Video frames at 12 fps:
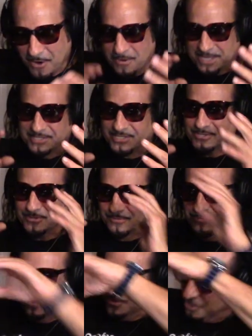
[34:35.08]

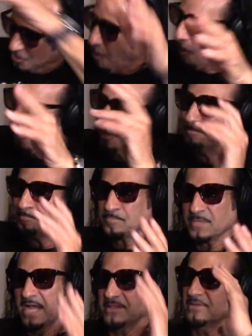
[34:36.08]
into the door,
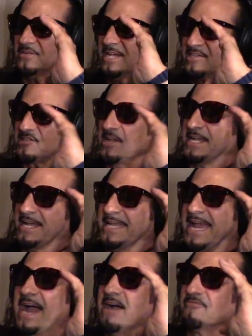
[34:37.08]
and there, it's like a
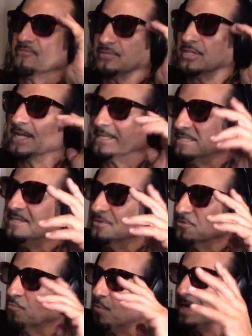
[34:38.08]
cavern, like, you
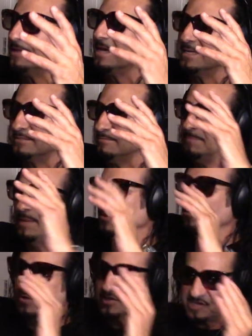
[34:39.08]
know, the way like maybe
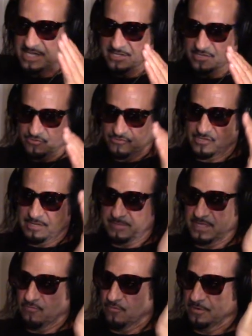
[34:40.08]
the Whiskey is or
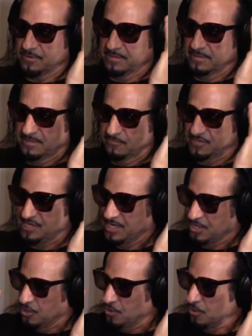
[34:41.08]
something, where the Whiskey A
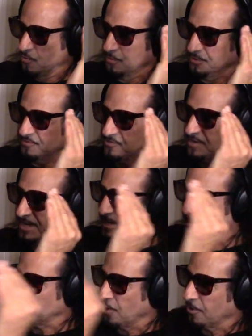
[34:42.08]
Go Go, where there's like a
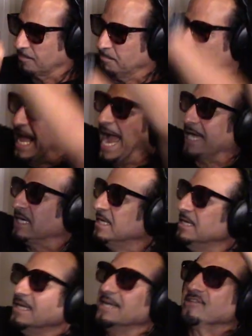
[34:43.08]
dark black,
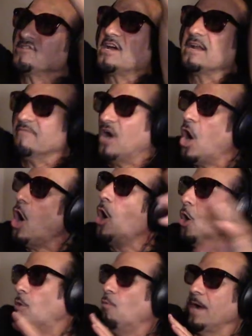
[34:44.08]
and it's kind of a
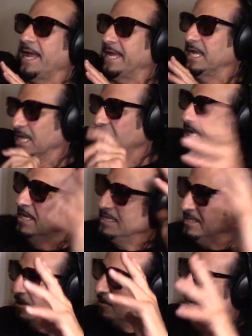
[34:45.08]
hallway,
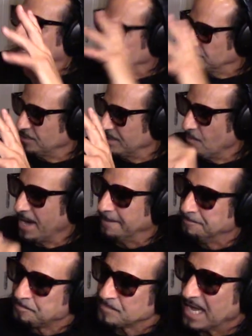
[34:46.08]
you know, an entryway.
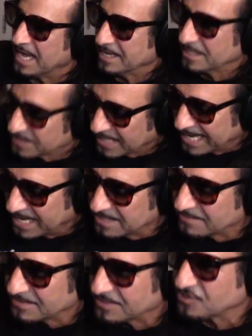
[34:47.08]
And at the end of it is a